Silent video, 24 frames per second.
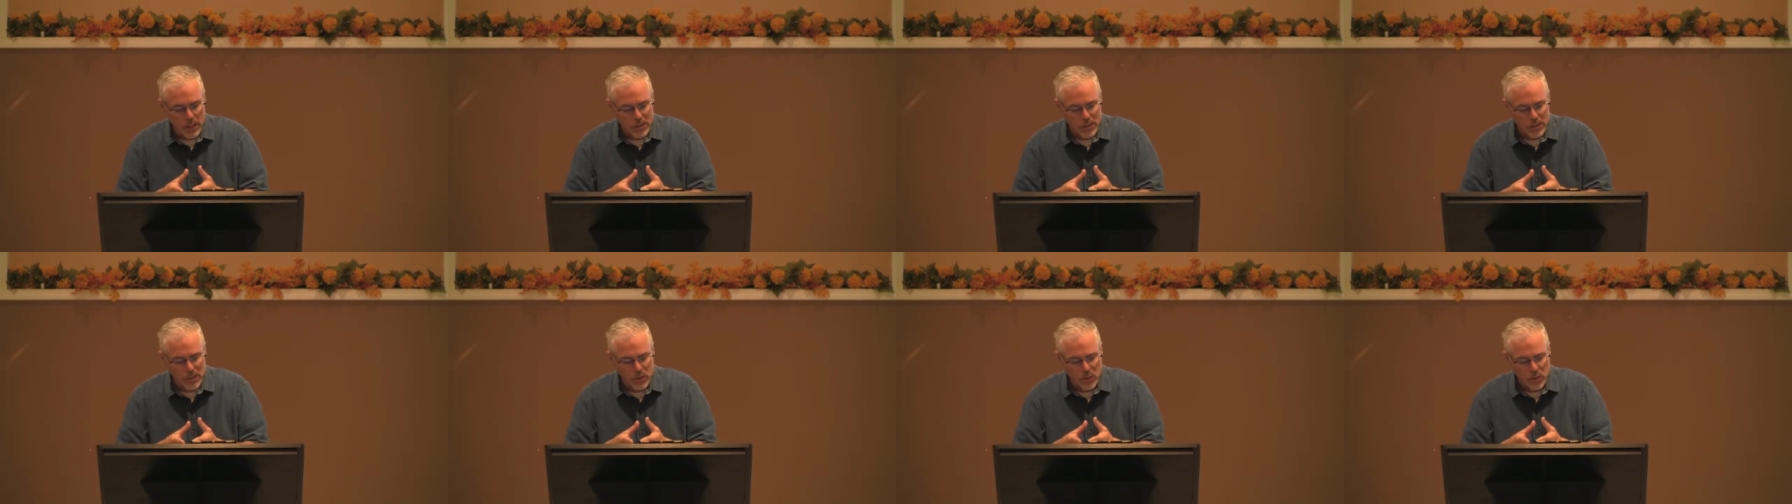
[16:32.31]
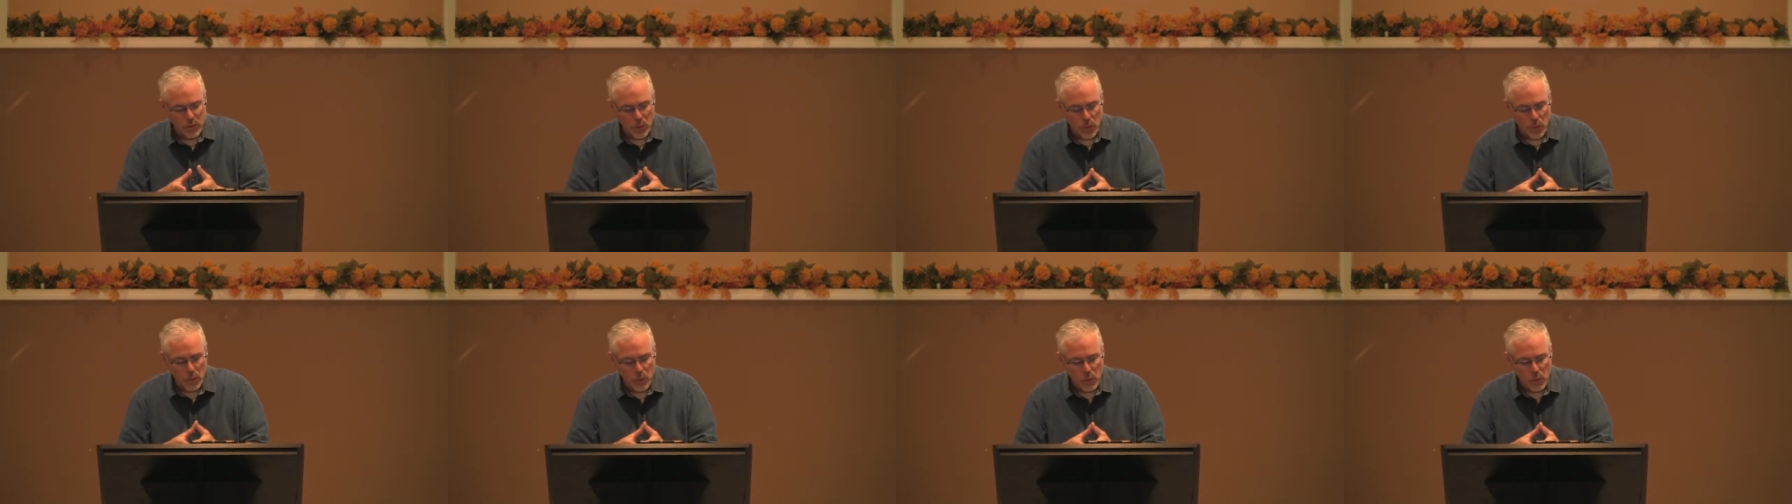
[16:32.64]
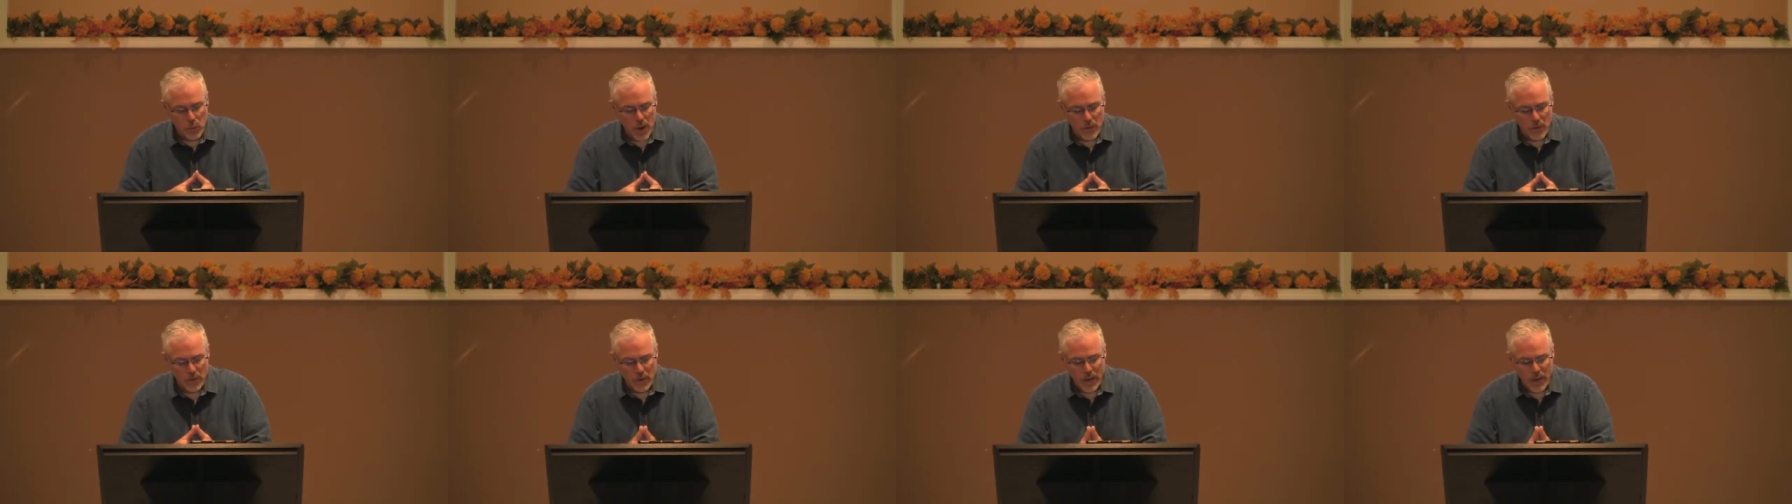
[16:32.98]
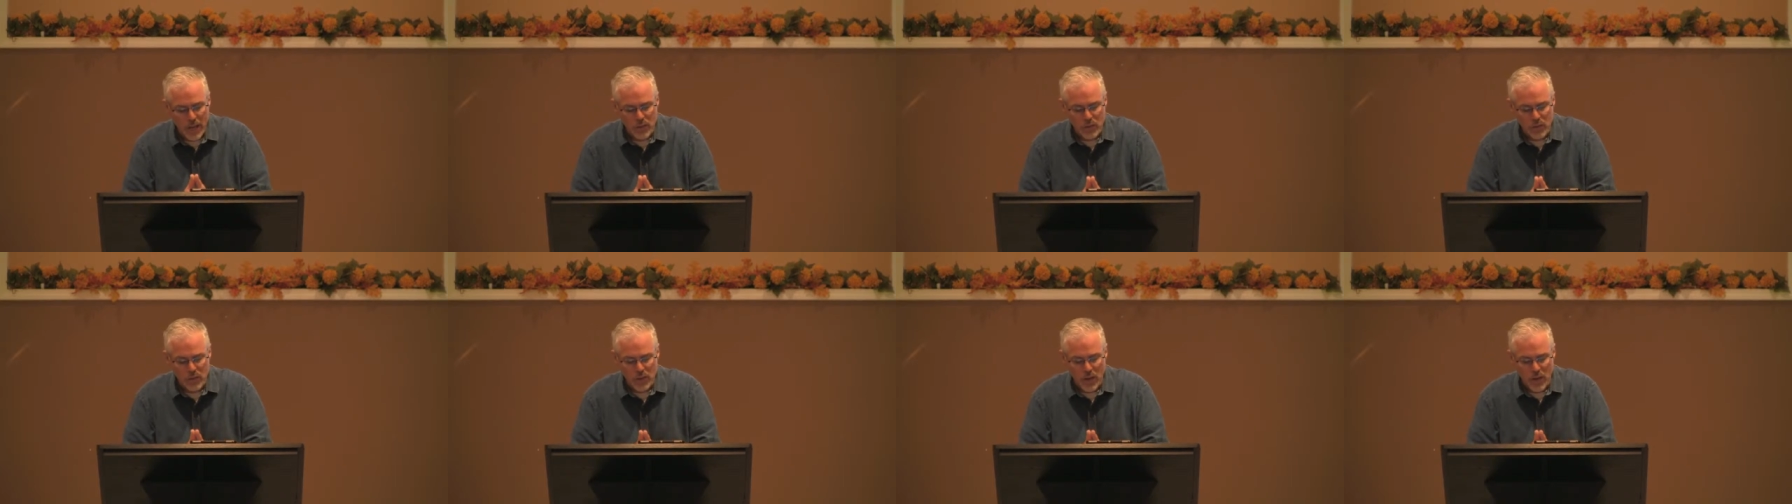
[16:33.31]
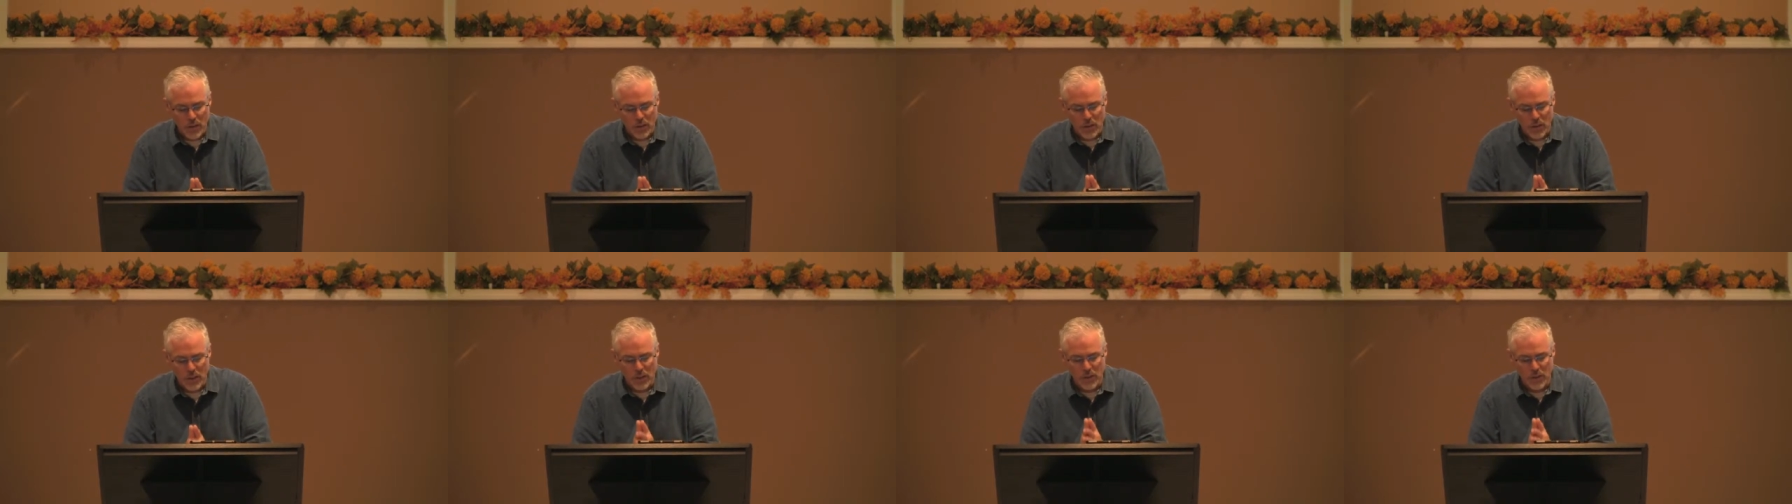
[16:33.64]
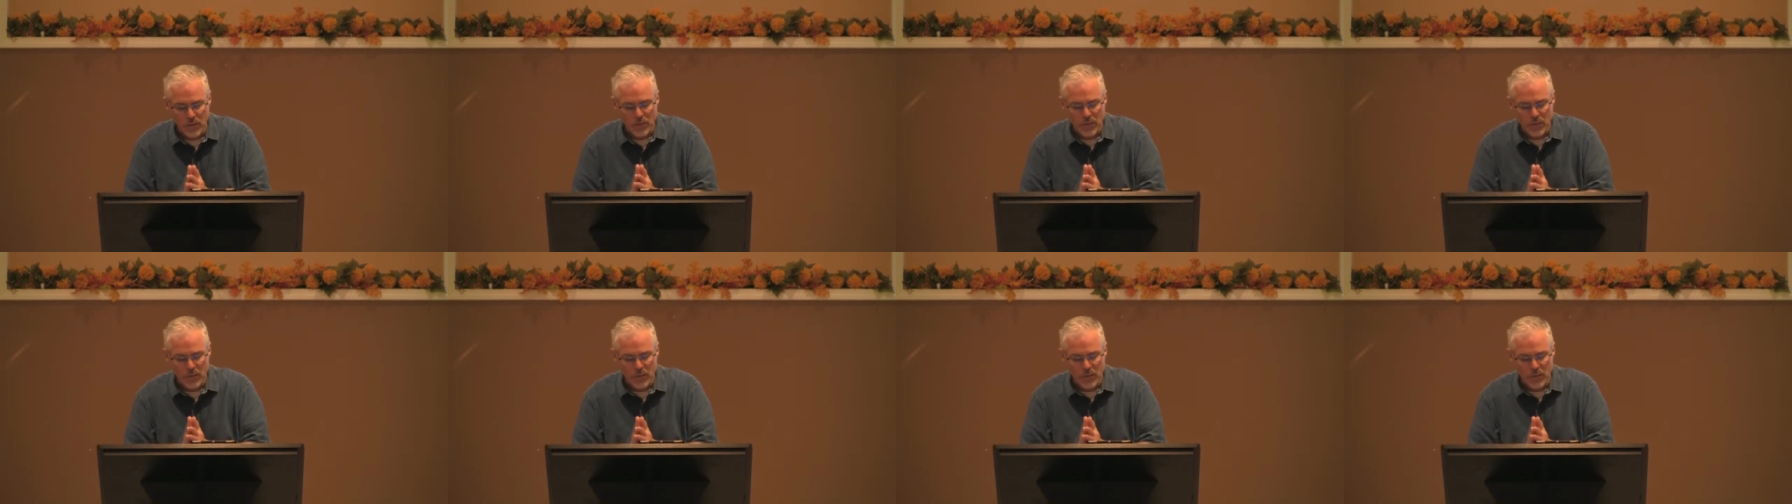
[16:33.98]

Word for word: it says, For whoever has suffered in the